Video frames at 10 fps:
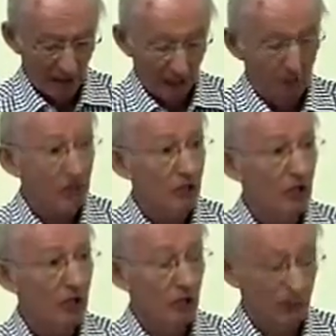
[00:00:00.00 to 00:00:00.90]
Others
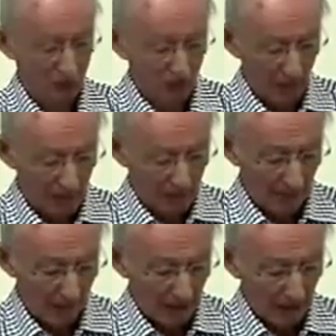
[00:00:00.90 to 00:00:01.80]
eschew dogma,
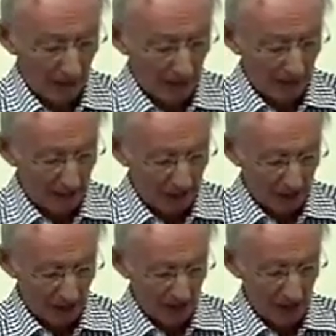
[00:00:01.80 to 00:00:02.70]
and yet
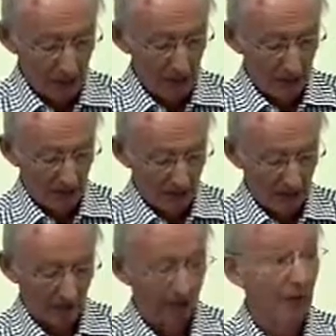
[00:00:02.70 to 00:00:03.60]
others see no need
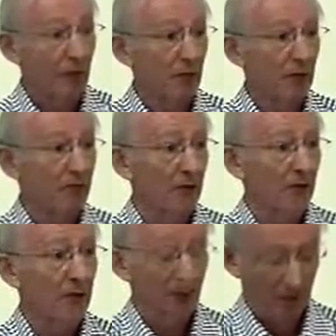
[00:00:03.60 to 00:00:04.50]
to develop their
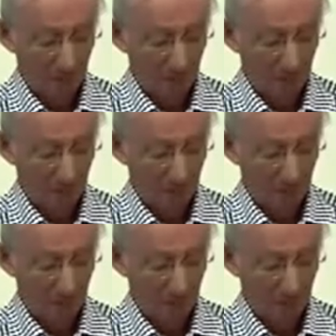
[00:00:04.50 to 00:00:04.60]
faith